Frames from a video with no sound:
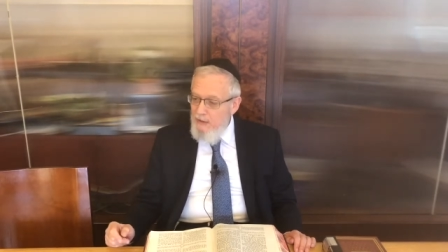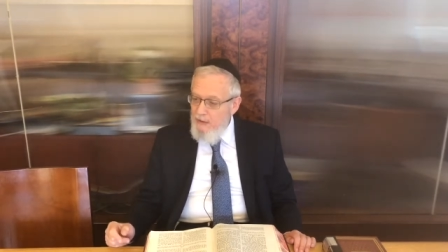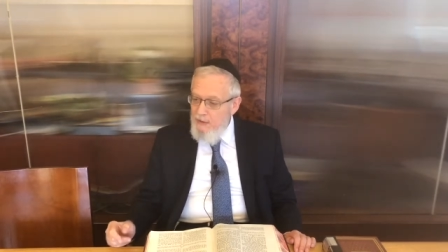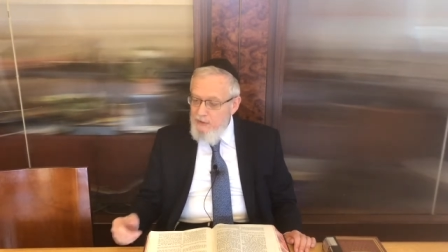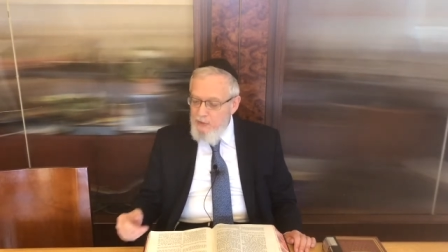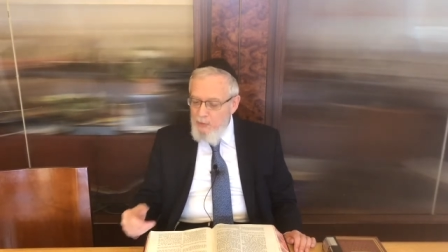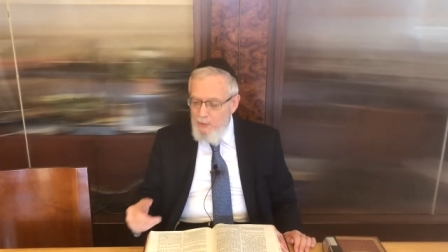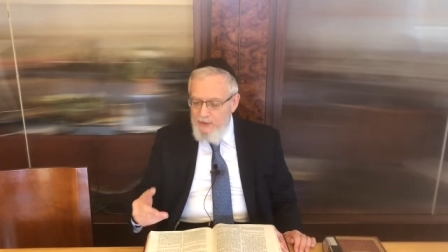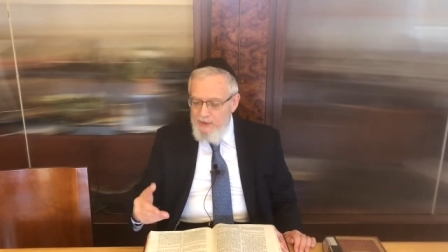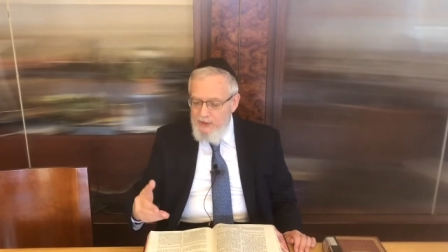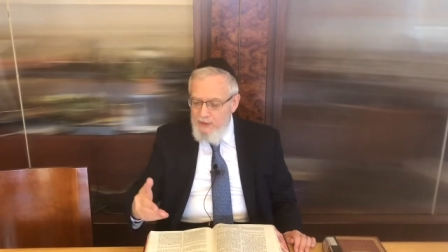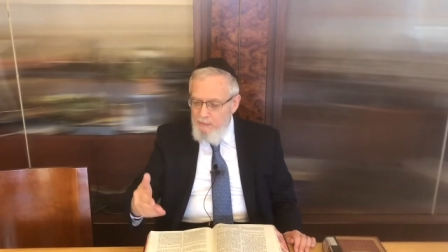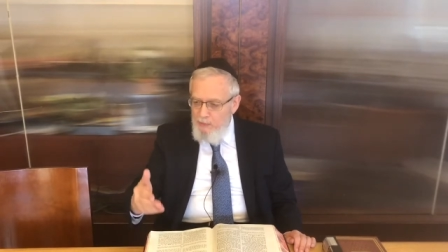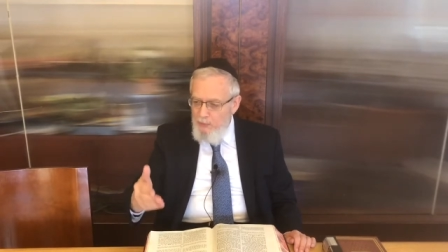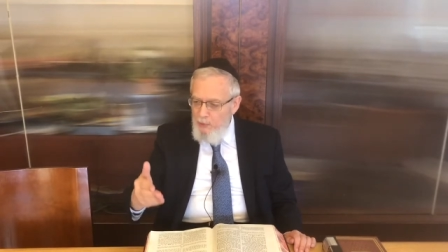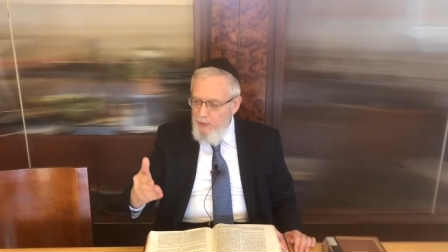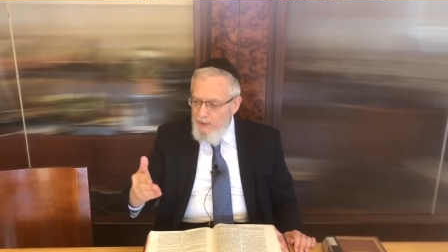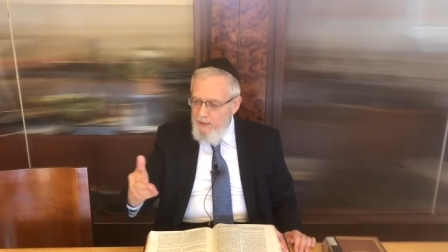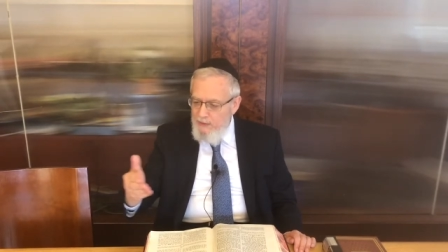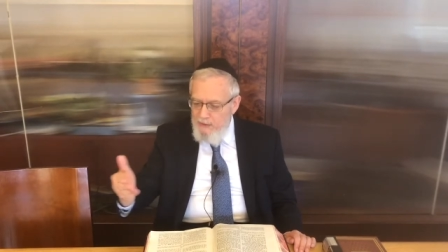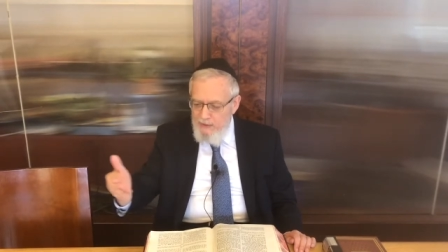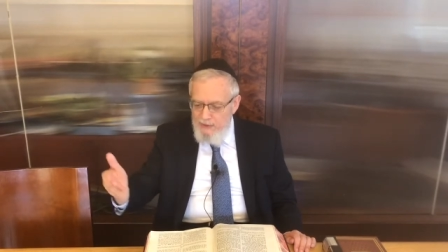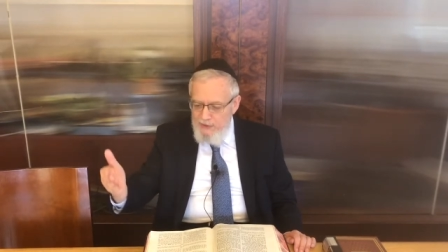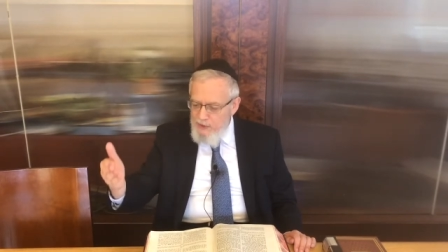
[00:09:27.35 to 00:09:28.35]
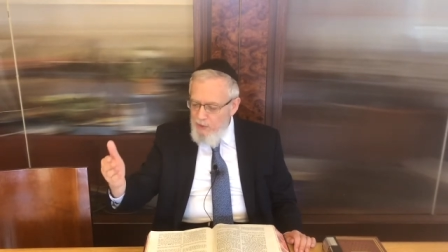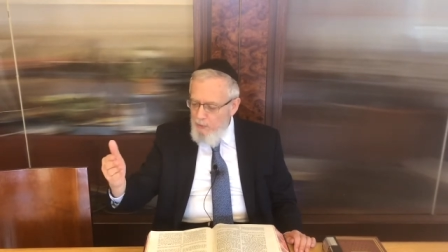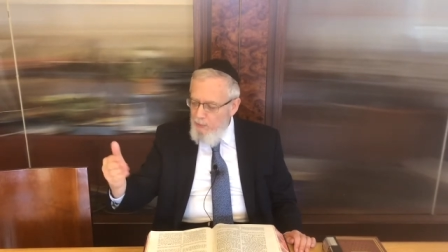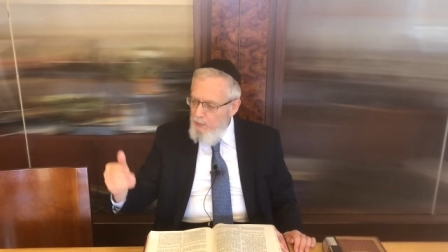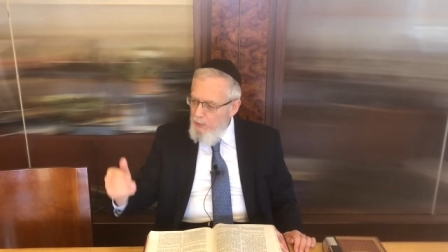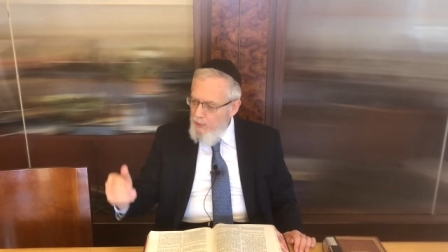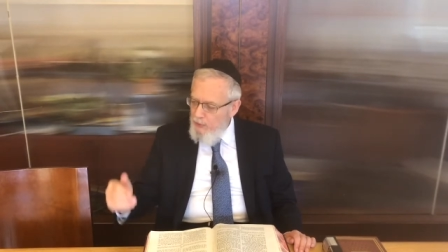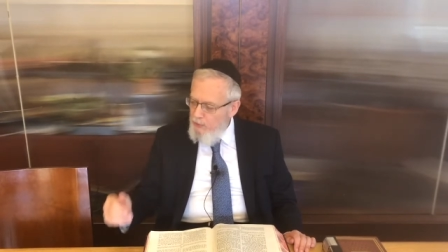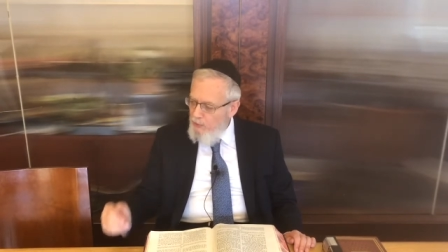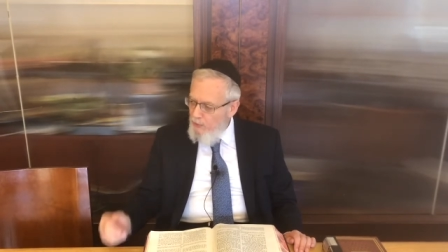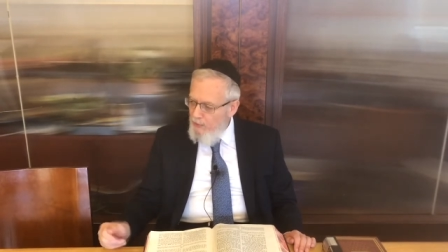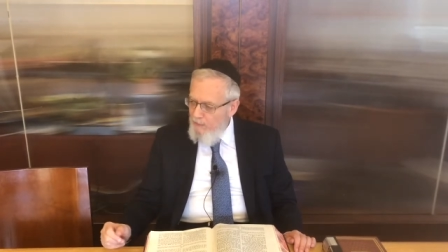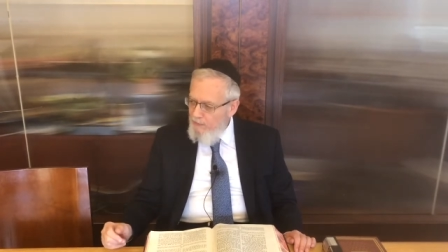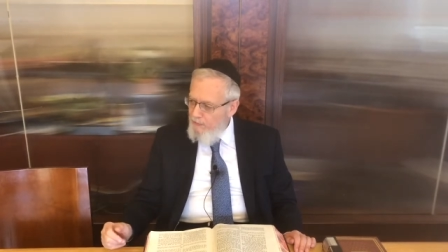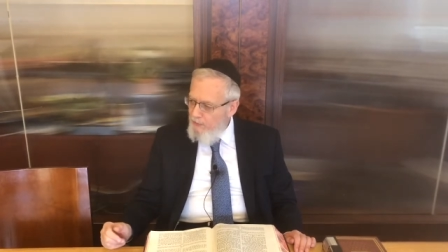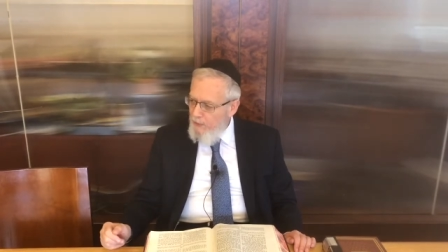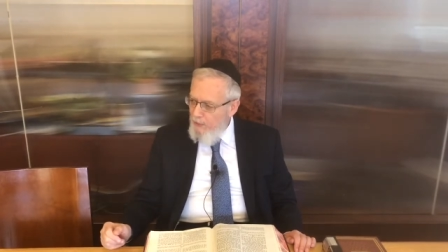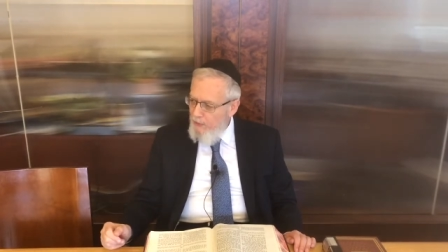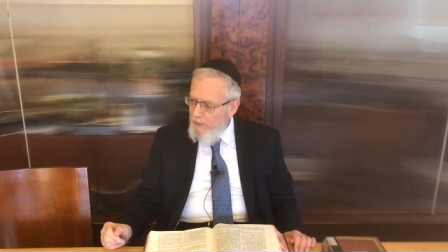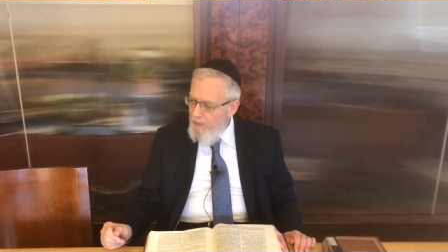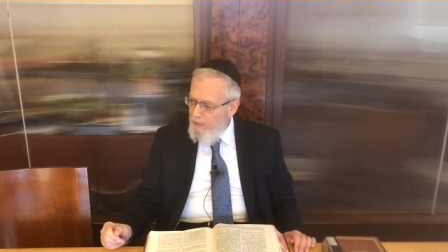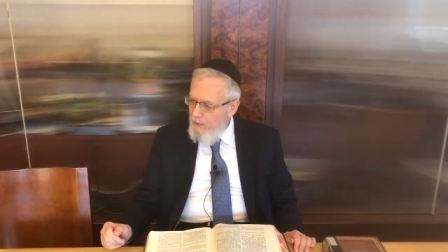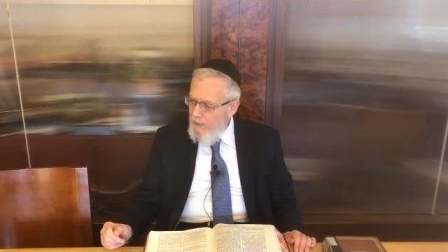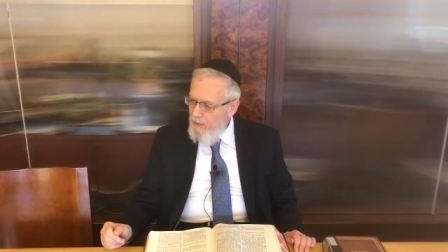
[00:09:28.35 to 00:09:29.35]
So what's the point? There's no point going
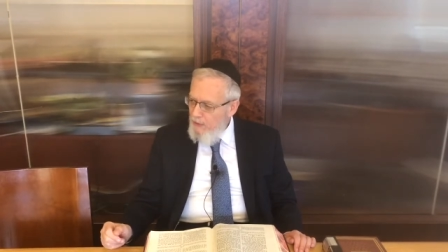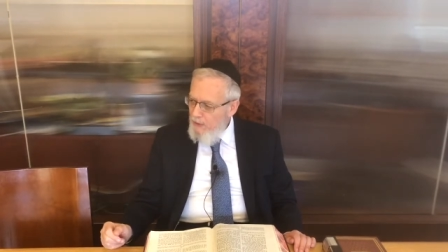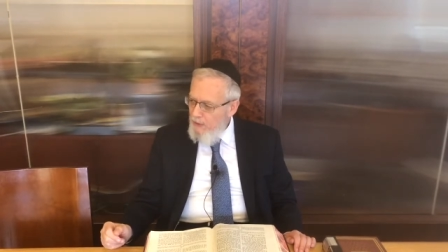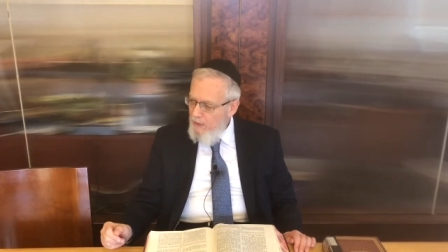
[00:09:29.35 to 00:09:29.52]
further.